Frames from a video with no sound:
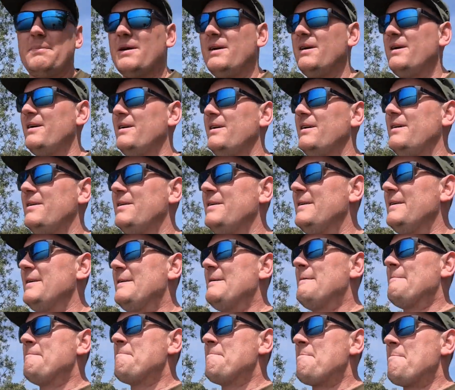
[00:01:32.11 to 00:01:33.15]
But
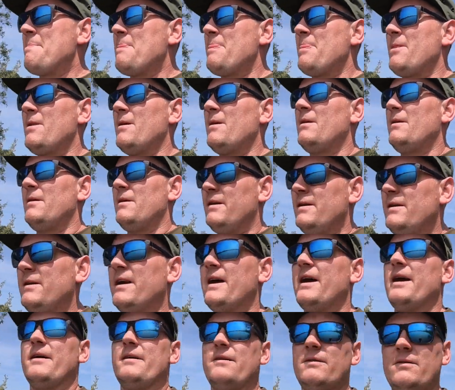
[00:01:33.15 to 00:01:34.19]

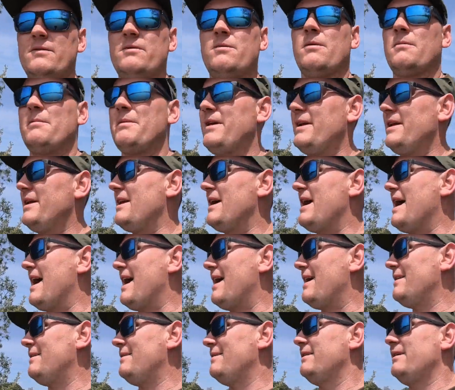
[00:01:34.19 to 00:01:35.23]
yeah, well, I'm here
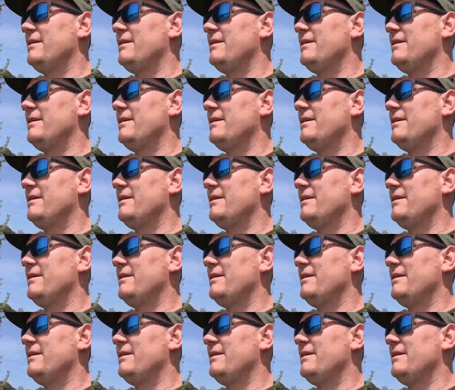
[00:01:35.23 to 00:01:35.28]
now.